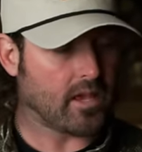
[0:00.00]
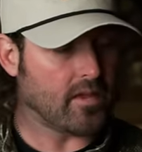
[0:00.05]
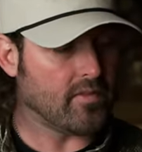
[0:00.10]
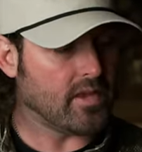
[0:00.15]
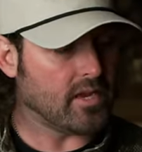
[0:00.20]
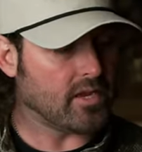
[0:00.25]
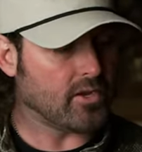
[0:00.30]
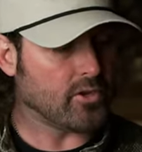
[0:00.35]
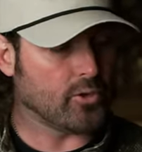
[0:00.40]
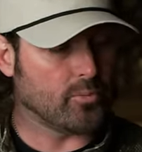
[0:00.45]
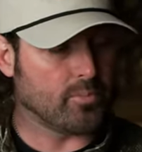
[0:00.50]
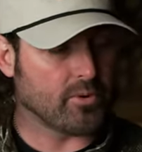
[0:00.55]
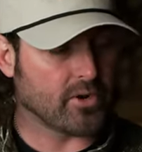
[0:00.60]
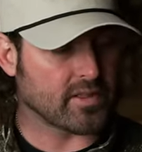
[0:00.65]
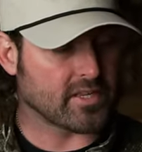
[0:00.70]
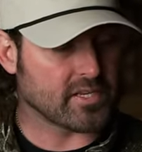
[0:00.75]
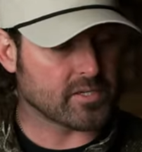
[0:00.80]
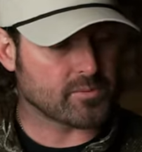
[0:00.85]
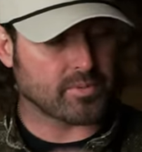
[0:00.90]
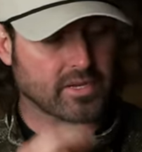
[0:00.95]
and then you
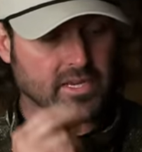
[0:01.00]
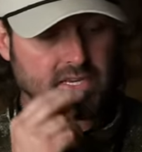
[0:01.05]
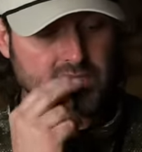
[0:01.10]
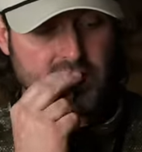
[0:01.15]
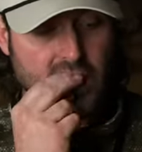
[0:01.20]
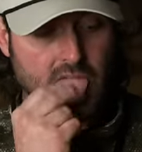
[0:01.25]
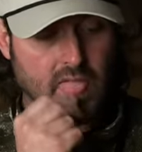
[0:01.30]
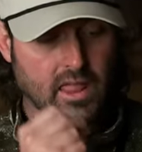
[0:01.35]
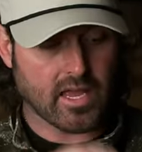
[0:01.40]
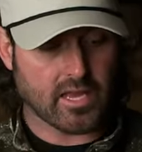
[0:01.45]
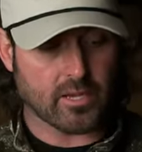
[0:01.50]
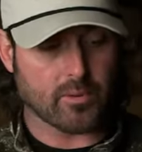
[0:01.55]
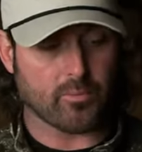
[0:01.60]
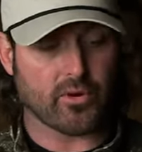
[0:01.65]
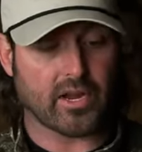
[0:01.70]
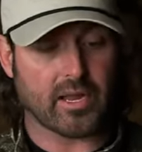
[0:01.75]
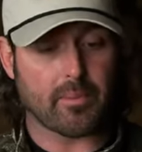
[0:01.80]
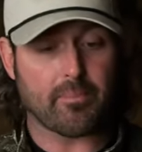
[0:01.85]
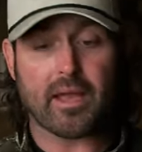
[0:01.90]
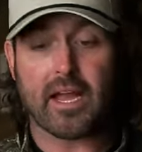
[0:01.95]
bring this piece, and you
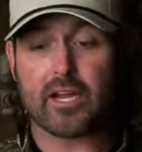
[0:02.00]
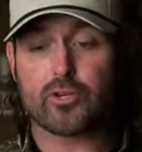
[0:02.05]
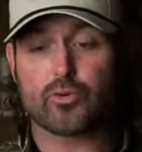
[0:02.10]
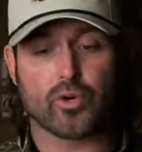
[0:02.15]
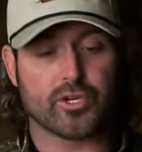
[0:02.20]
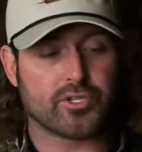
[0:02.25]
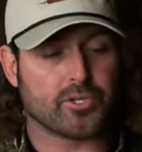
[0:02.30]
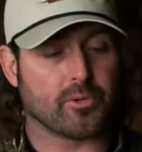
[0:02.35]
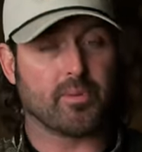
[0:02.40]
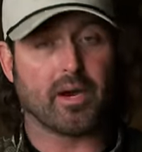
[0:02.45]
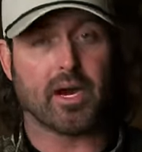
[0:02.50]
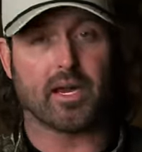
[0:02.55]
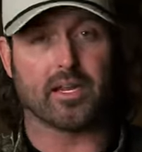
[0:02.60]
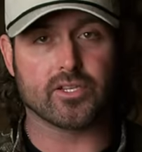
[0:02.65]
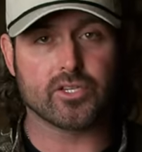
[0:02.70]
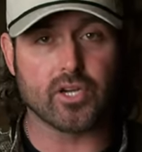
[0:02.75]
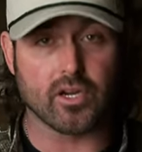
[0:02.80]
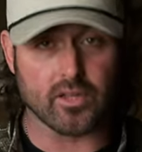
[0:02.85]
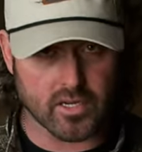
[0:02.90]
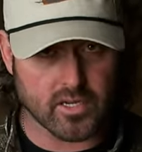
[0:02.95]
bring it back towards your
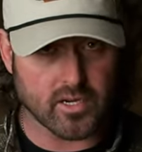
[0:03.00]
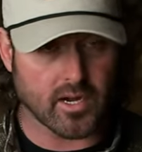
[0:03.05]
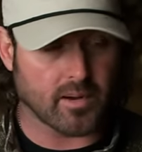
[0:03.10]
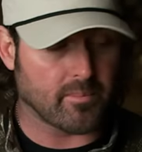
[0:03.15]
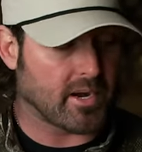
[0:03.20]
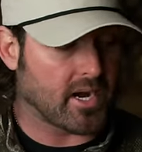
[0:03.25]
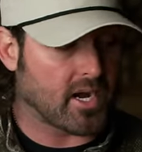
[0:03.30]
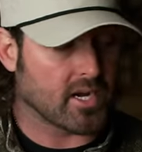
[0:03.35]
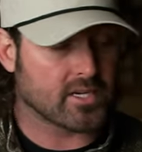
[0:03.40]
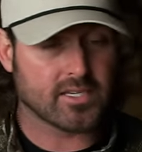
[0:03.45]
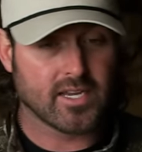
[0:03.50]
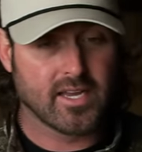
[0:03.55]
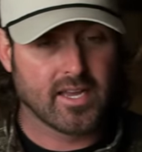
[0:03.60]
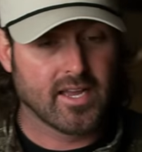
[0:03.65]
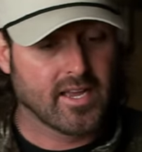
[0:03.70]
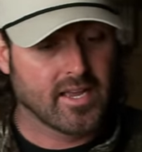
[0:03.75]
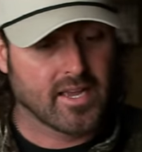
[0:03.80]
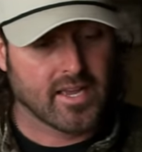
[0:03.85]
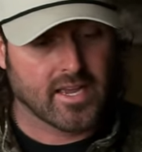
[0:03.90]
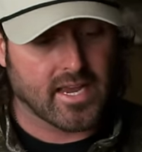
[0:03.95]
body. It's called a cut box.
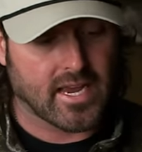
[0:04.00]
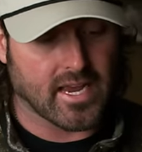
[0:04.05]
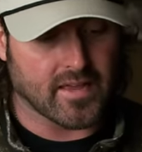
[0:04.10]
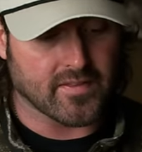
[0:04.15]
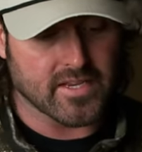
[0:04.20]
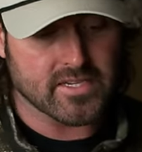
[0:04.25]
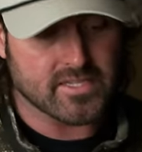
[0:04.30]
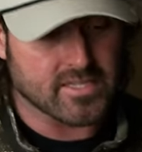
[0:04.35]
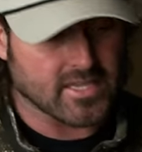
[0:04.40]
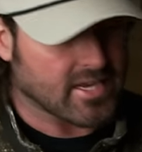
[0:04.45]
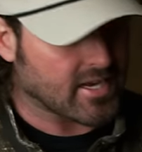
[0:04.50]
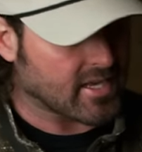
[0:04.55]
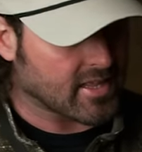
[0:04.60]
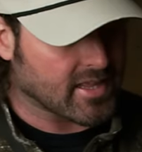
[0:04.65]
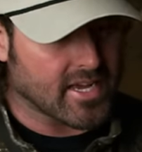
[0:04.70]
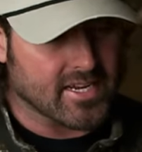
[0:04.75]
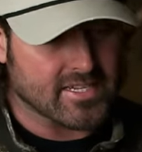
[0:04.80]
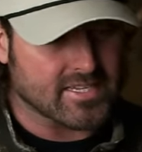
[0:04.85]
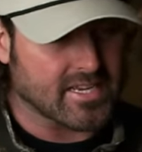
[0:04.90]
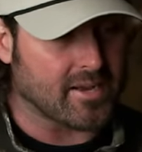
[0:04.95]
And this thing, a
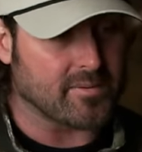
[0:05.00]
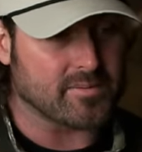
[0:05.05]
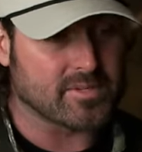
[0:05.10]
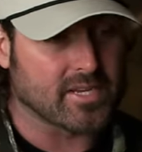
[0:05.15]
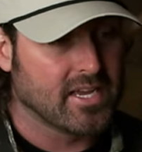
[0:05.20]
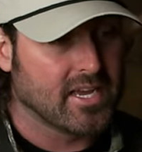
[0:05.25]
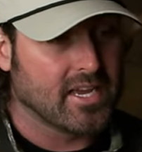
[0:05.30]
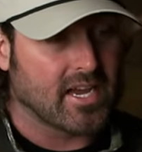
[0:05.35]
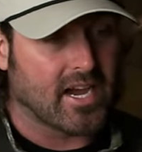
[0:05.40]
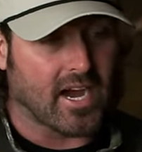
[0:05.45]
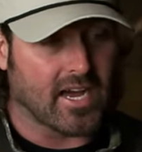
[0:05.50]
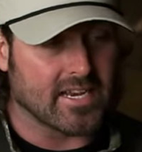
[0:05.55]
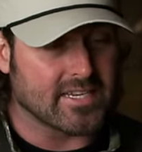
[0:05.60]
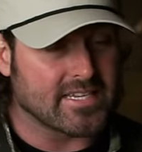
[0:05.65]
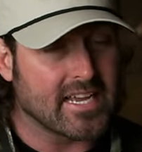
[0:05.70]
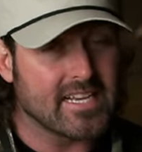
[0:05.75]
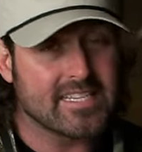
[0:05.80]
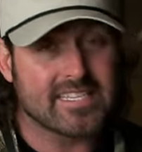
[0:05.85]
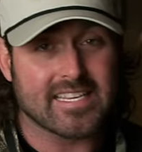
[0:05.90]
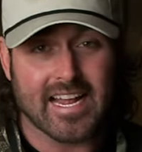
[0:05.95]
lot of times,
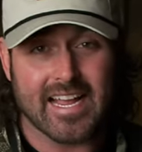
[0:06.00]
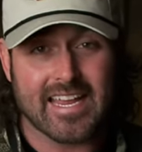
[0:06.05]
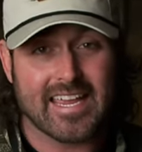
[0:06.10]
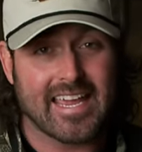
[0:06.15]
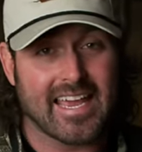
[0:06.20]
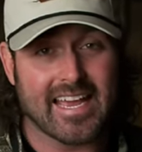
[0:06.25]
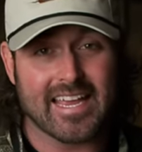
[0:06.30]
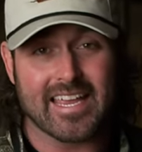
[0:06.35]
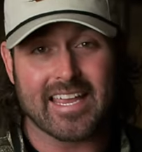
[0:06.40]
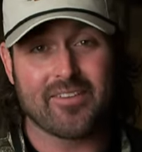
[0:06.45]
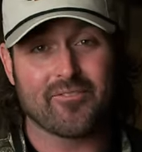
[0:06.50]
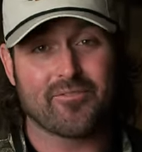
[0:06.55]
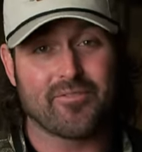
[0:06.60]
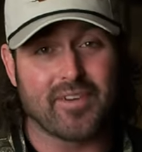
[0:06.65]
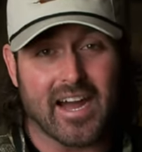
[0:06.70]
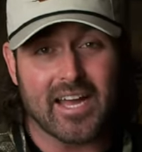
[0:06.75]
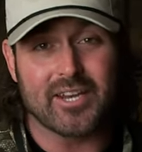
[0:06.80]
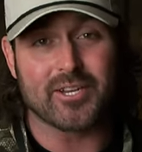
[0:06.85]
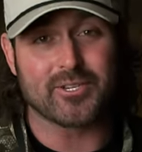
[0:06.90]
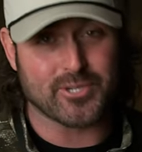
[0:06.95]
on days that I can't
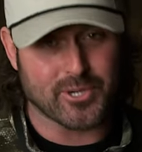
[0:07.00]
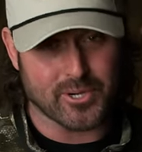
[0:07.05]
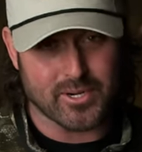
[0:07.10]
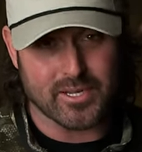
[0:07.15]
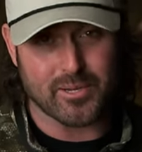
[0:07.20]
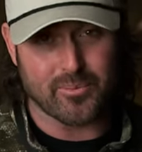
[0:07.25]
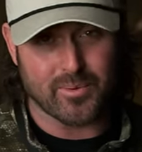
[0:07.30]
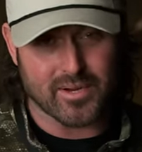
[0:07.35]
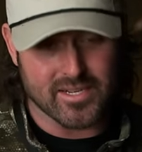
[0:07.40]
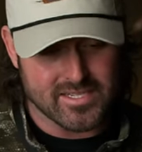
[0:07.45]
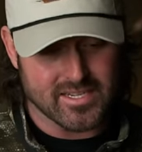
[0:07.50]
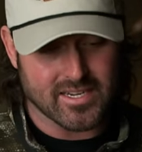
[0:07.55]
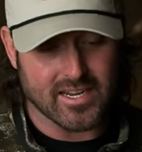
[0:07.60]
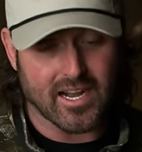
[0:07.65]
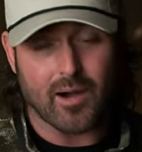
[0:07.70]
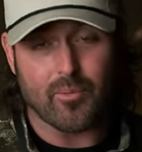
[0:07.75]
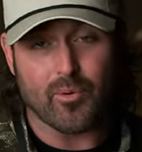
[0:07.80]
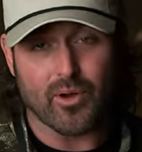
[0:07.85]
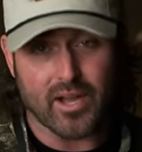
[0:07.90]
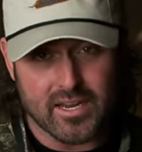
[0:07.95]
find a turkey that wants to
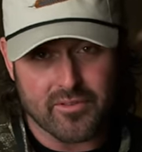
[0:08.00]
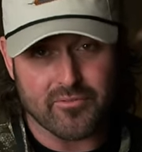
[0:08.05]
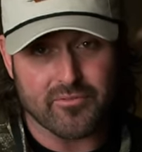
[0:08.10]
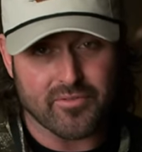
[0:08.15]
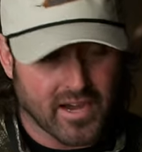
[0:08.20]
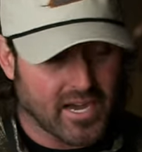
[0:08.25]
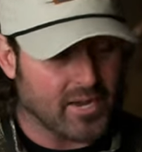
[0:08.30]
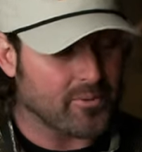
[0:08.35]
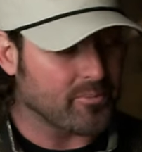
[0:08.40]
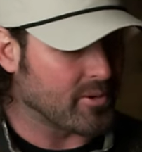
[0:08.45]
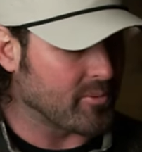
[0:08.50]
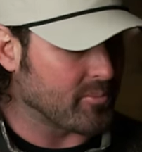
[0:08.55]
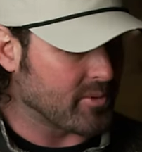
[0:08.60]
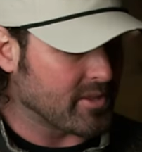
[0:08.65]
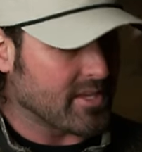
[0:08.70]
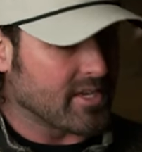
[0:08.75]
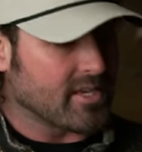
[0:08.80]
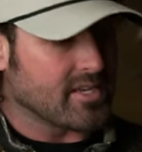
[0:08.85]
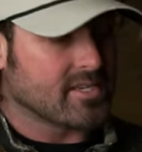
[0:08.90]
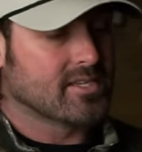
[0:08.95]
gobble, I can find one
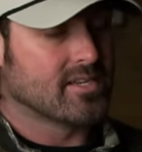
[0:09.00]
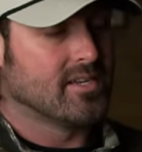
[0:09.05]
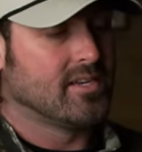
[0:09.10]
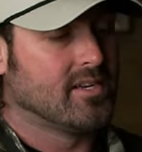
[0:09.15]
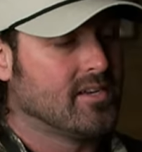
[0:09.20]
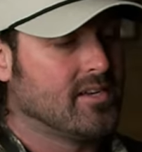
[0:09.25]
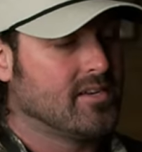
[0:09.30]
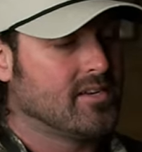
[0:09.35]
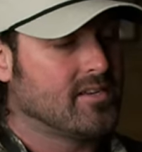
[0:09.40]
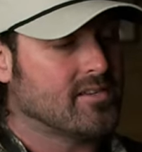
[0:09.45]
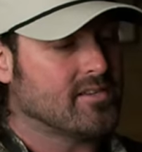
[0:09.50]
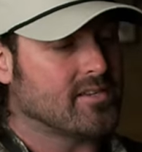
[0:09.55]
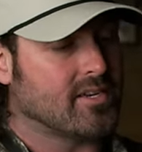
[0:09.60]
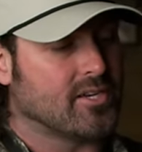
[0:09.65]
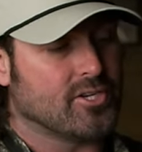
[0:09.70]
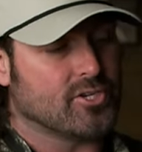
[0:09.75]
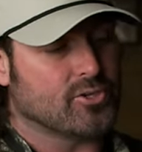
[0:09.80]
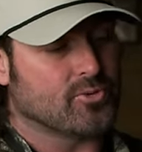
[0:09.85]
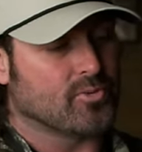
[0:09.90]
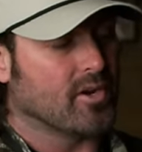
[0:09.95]
with this.
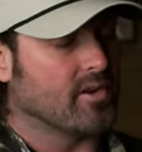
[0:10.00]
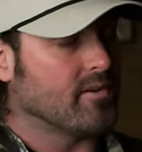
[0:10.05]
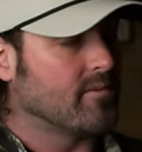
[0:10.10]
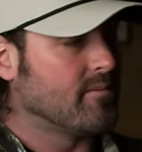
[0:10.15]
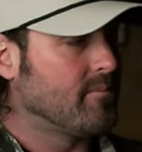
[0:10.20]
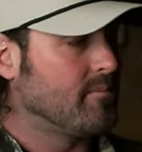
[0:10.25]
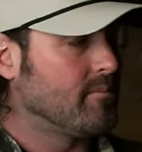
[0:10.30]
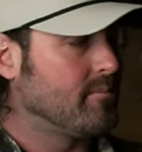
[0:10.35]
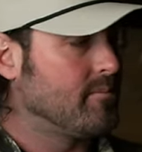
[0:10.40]
So you just run.